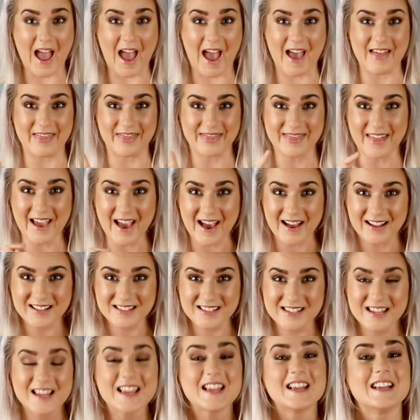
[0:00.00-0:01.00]
And
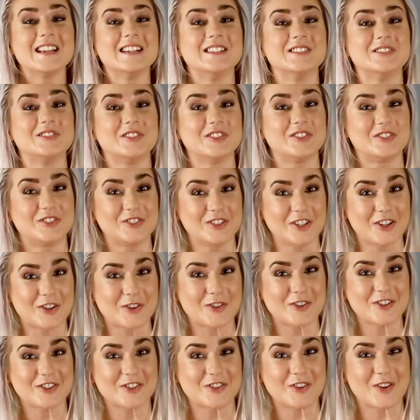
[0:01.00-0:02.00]
that is the
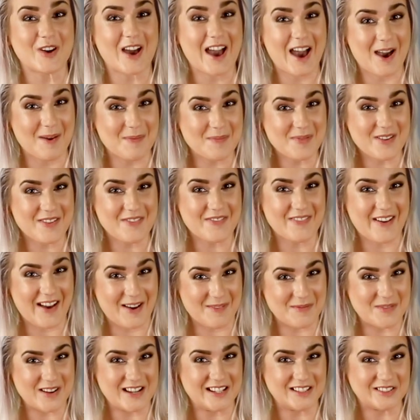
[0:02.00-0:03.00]
secret to a happy
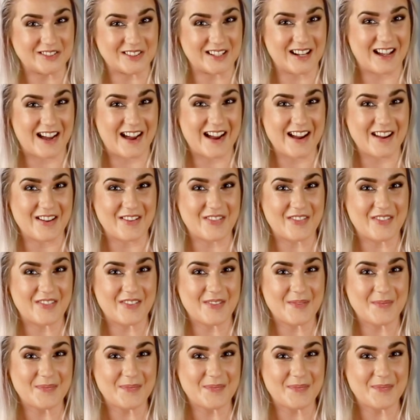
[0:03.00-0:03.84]
family's life.